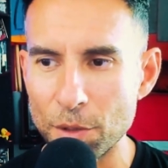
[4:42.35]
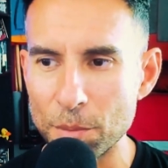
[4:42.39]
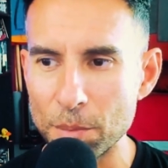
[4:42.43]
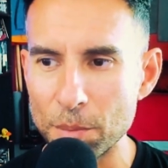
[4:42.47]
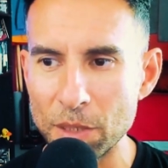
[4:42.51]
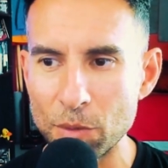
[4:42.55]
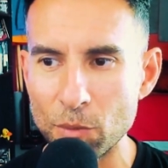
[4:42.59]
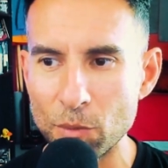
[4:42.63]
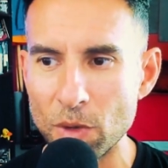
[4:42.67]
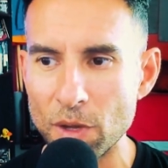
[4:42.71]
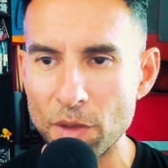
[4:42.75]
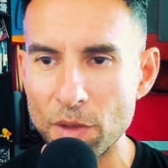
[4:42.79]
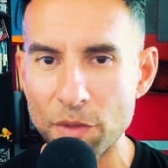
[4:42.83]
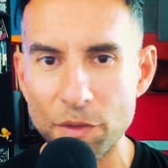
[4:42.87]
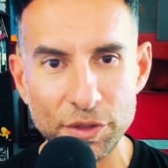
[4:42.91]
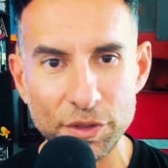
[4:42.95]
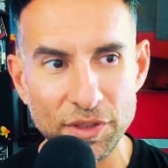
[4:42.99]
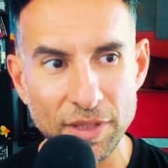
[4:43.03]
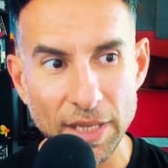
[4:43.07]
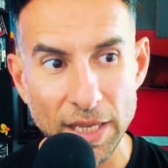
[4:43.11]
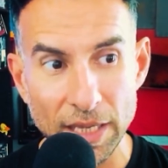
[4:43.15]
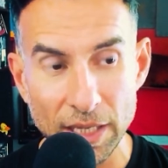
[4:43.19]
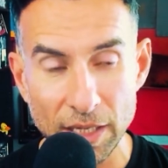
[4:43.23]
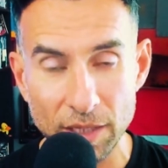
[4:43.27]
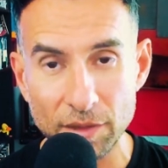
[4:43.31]
Meanwhile, they're
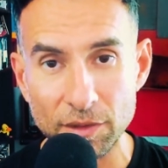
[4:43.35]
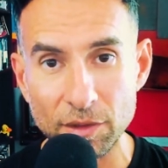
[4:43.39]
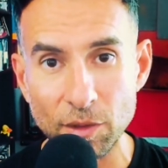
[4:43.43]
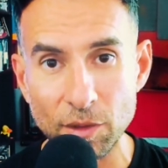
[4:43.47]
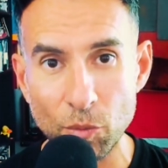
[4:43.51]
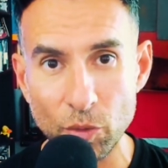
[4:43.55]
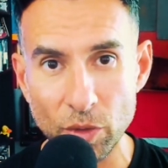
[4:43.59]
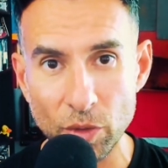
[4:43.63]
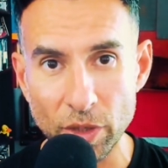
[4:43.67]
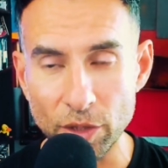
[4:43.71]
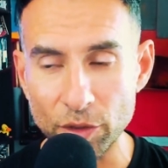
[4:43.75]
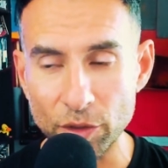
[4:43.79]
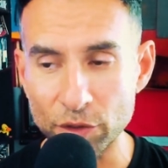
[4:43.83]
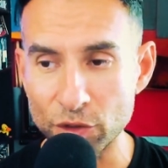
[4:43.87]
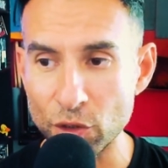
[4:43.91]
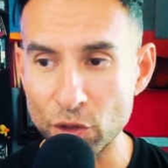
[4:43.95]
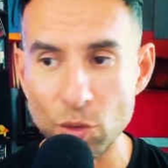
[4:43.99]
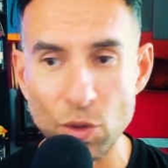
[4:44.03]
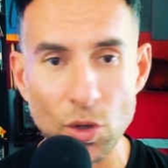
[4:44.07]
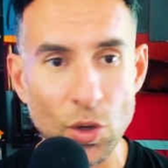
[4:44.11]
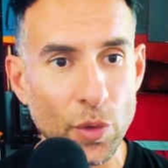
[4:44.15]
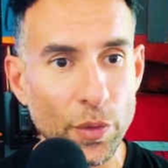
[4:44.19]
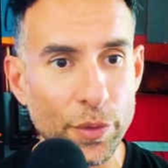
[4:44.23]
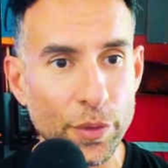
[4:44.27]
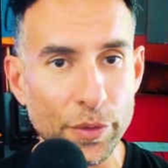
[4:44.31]
dating someone else. You
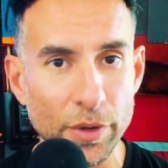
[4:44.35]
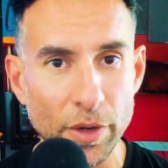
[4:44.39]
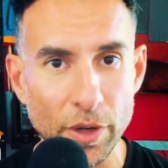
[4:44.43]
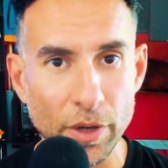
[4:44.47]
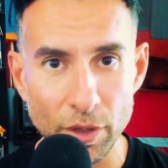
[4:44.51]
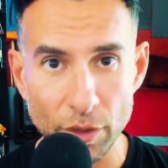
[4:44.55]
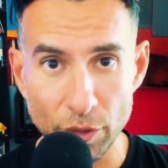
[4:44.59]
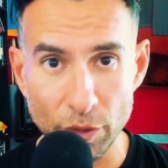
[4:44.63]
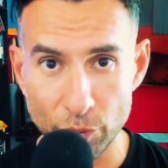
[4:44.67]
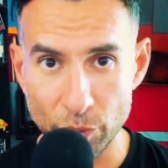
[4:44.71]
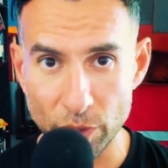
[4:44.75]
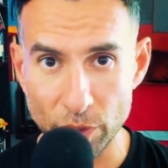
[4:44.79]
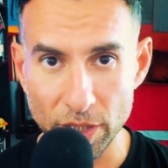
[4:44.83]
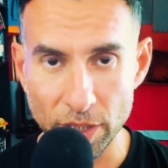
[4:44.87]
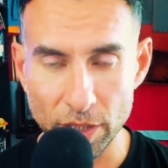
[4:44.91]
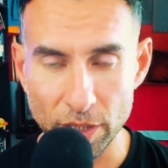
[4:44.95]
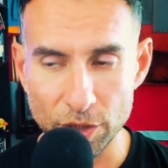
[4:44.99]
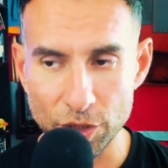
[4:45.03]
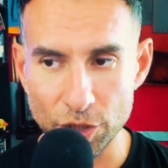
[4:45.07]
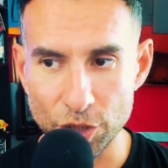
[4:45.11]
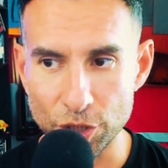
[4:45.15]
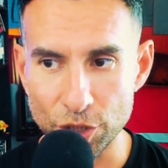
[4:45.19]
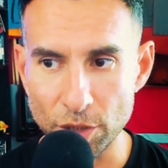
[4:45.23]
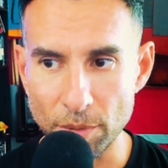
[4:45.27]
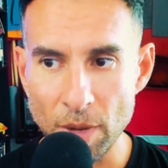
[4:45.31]
know they're in another
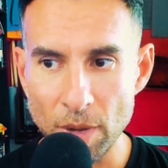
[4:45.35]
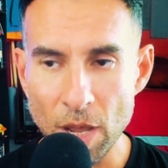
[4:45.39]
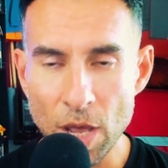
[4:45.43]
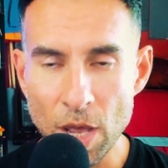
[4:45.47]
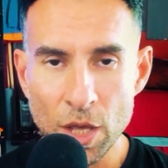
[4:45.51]
relationship.